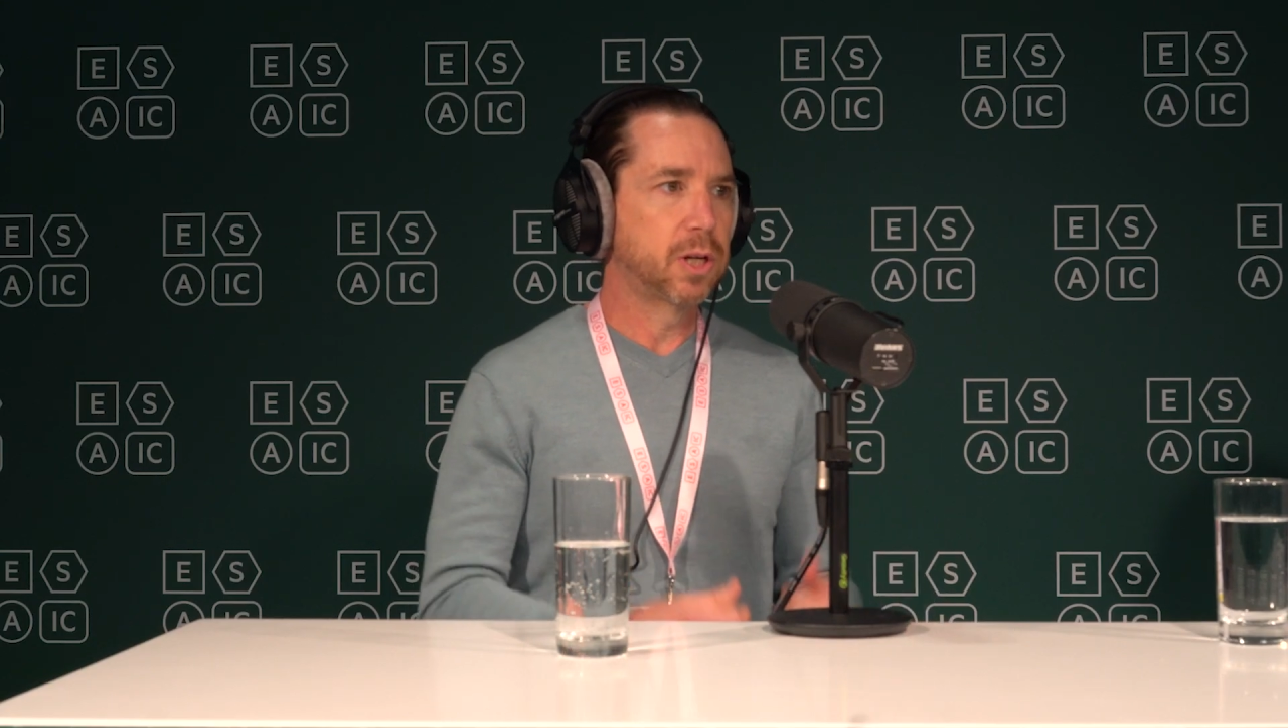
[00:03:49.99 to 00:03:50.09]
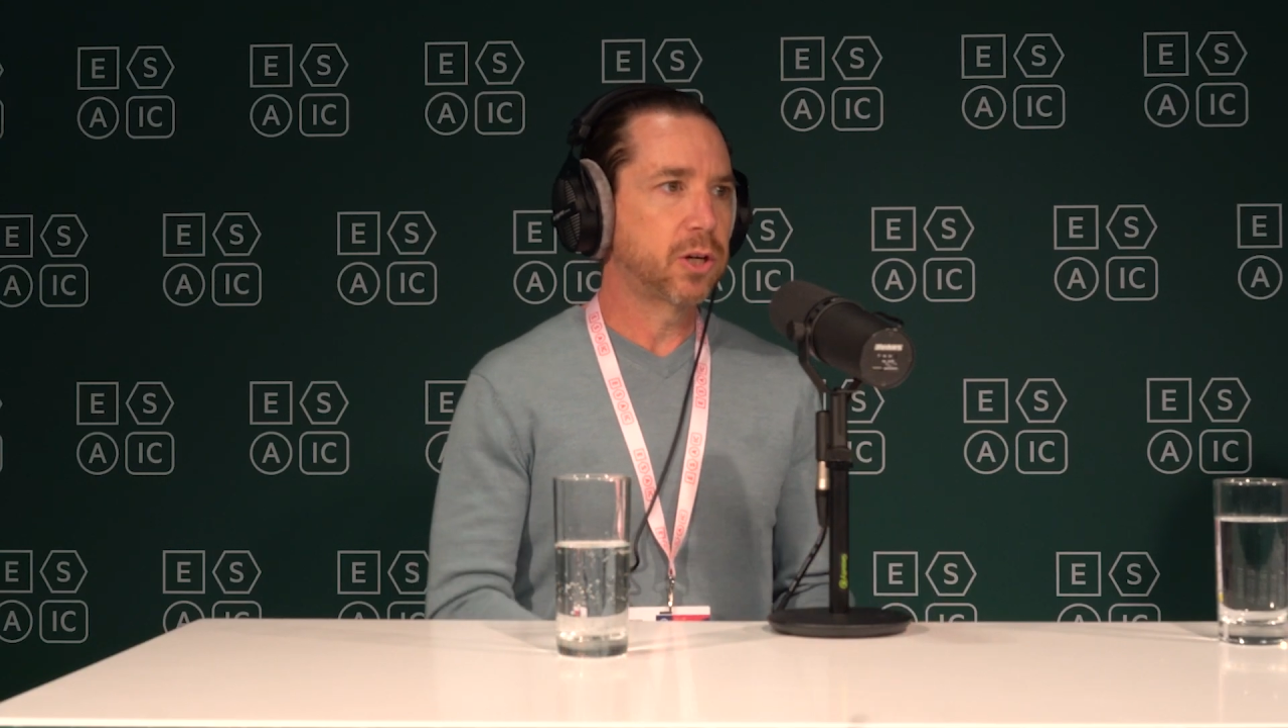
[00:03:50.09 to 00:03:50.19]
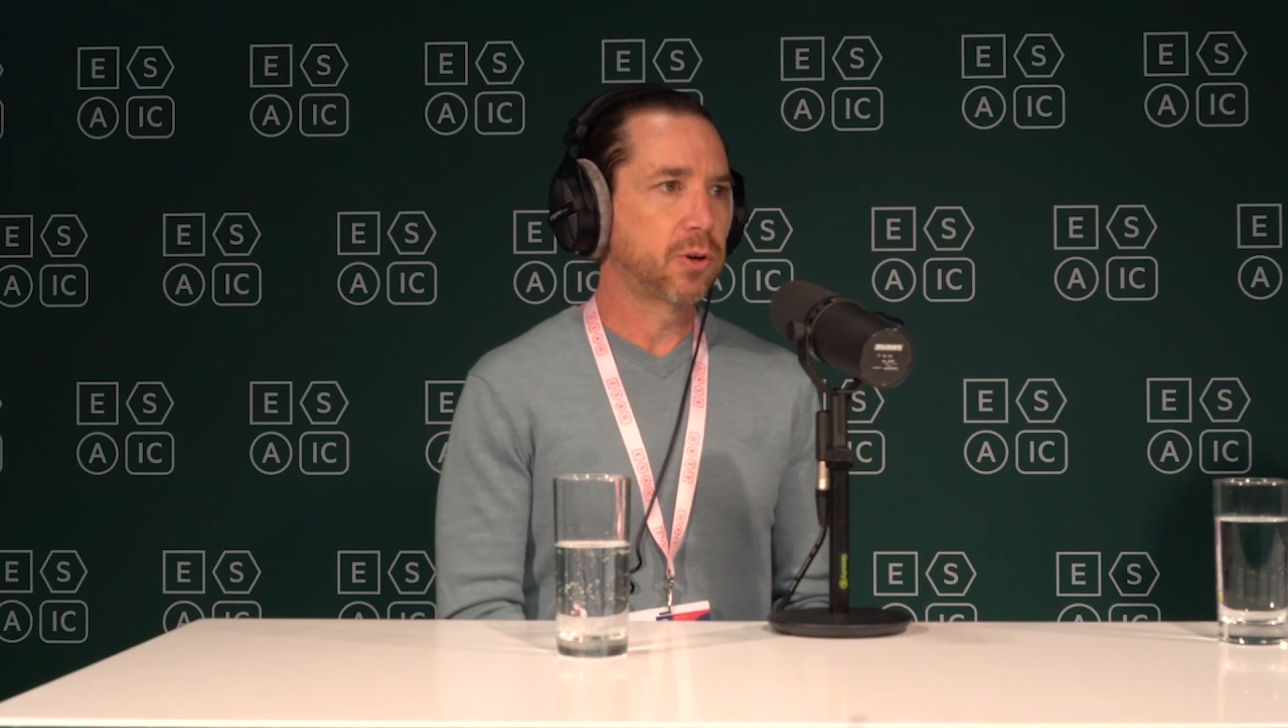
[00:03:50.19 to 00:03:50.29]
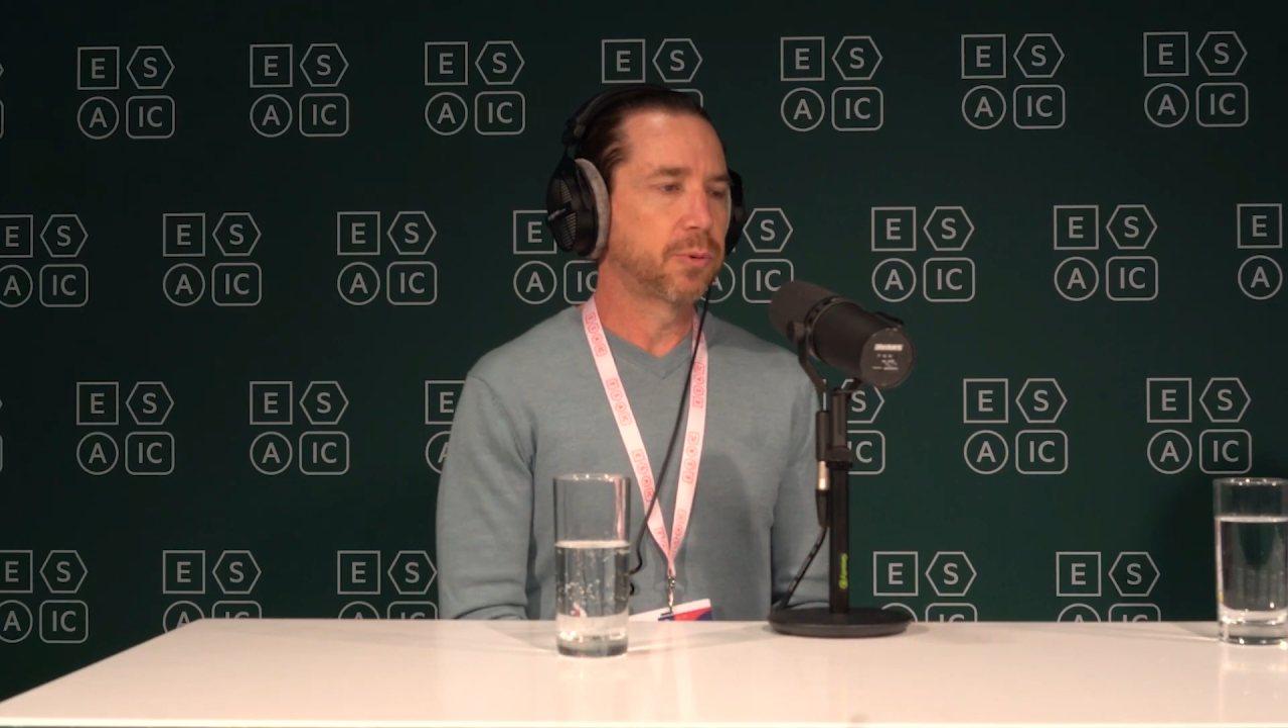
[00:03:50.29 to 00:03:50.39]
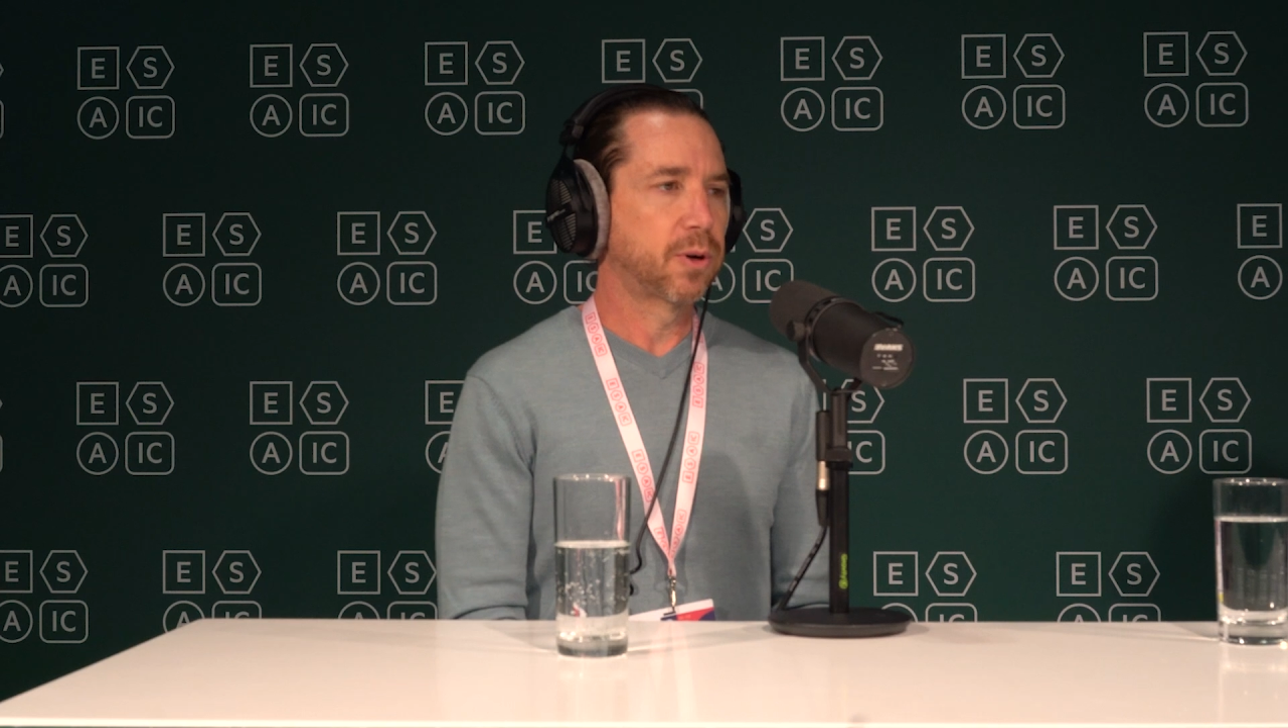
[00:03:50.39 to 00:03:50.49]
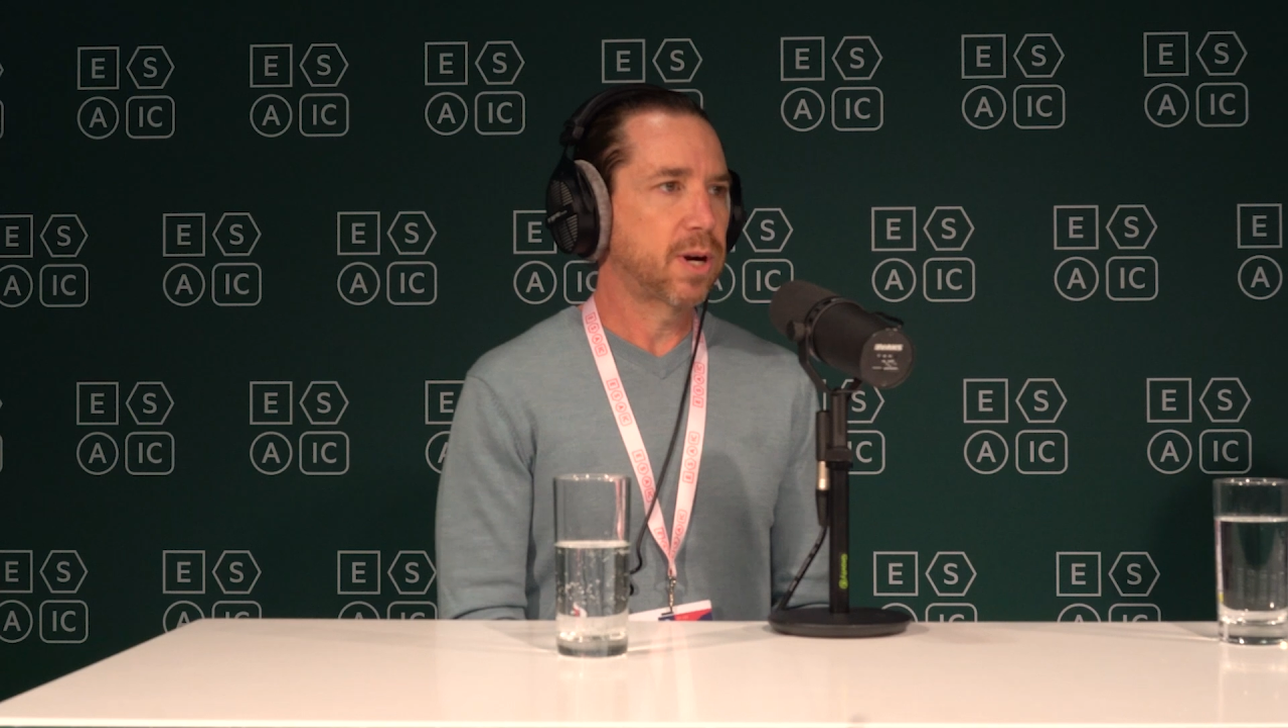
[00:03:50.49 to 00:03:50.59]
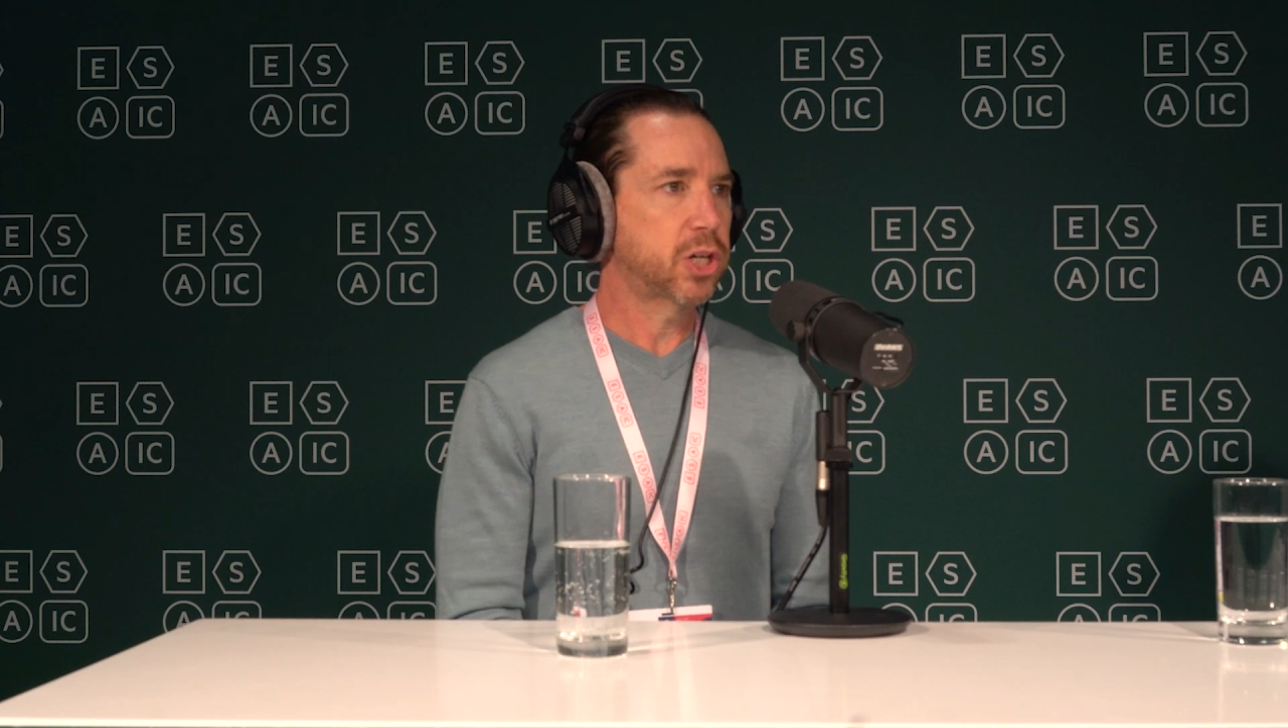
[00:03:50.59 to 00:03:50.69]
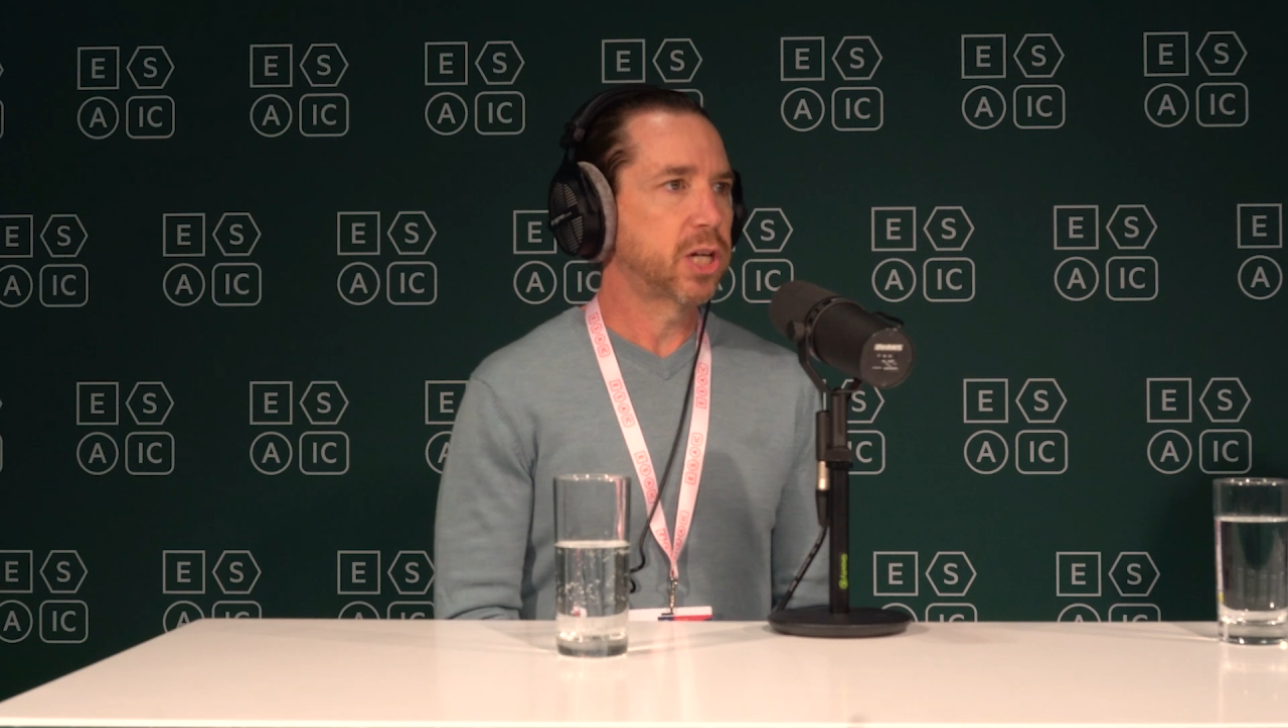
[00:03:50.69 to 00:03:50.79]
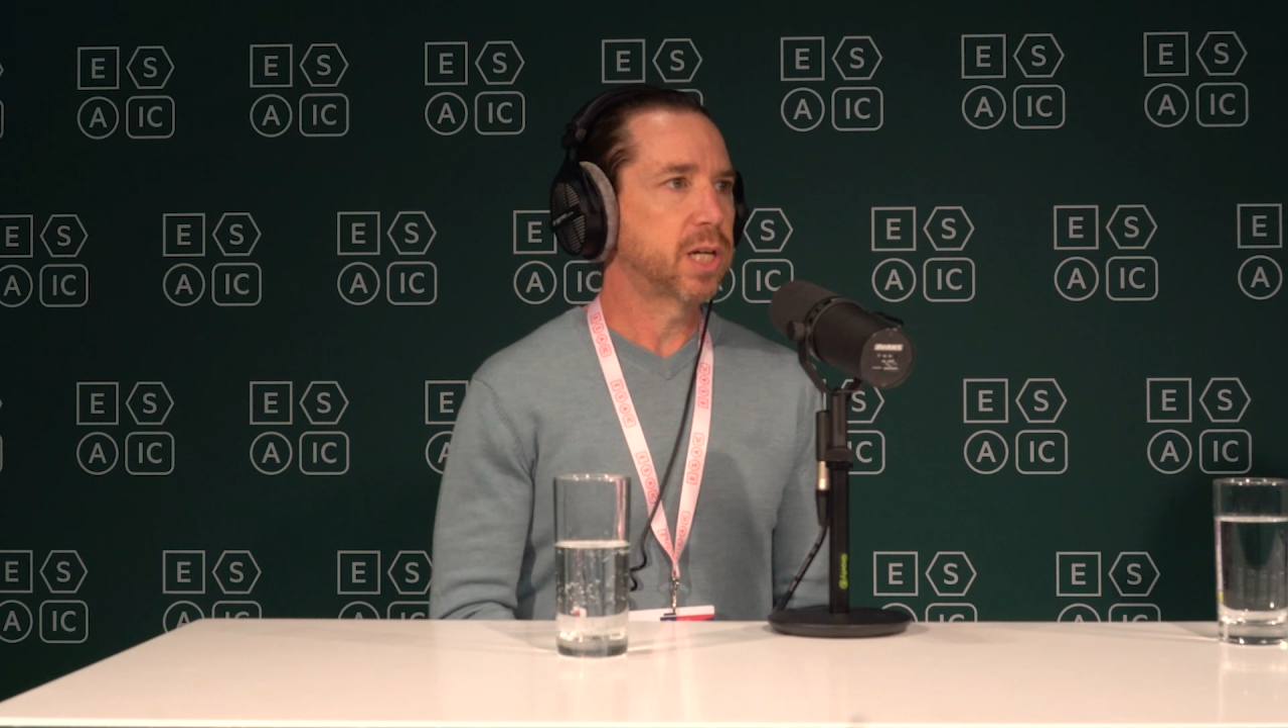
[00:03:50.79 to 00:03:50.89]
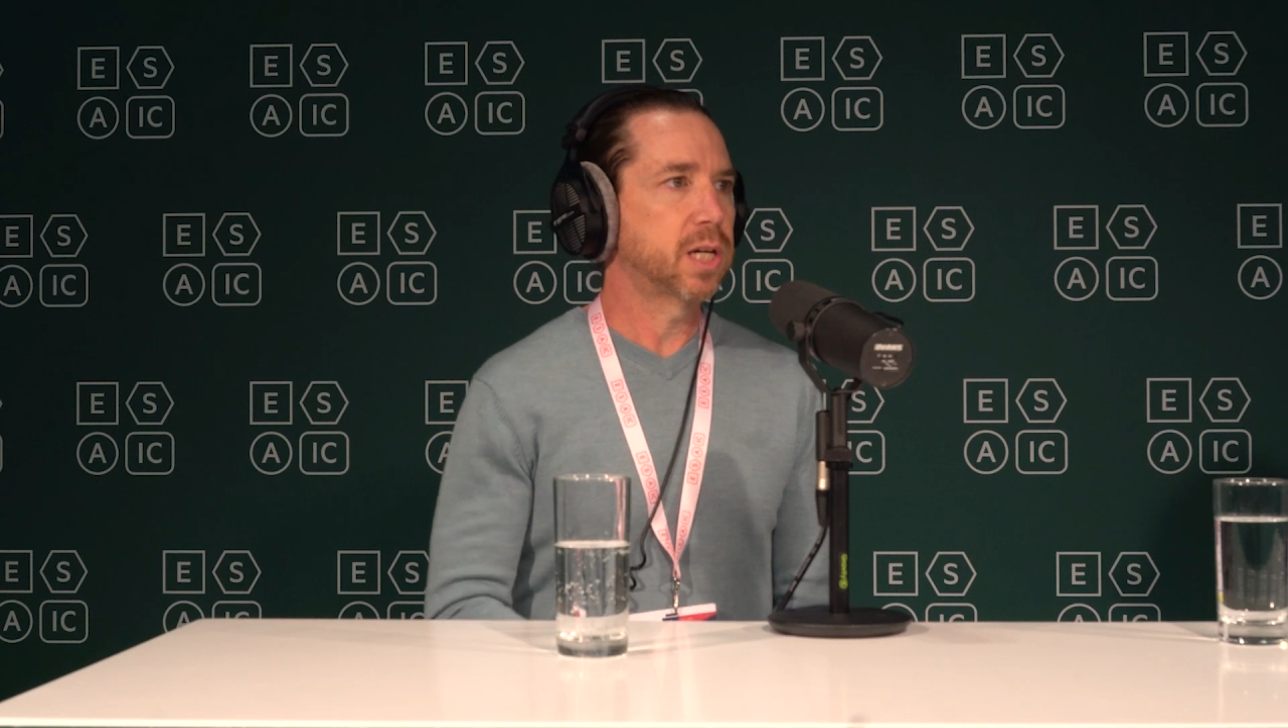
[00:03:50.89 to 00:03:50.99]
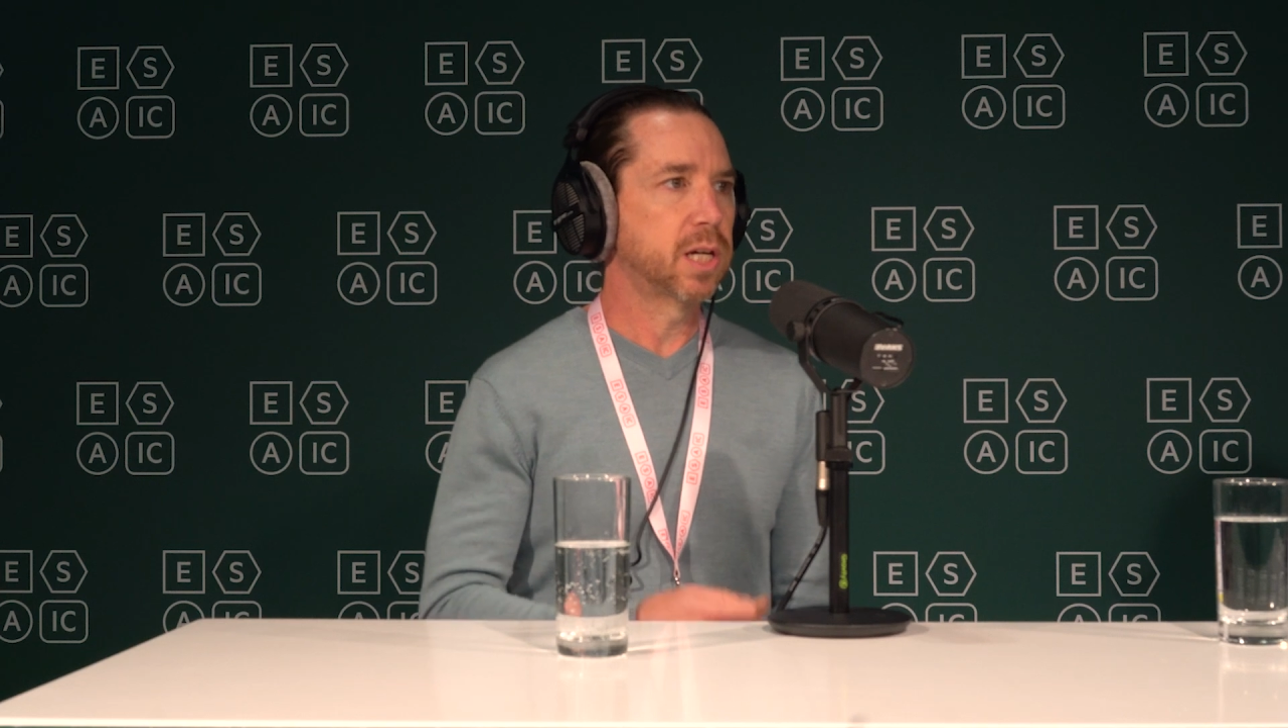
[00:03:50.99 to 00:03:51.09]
linear regression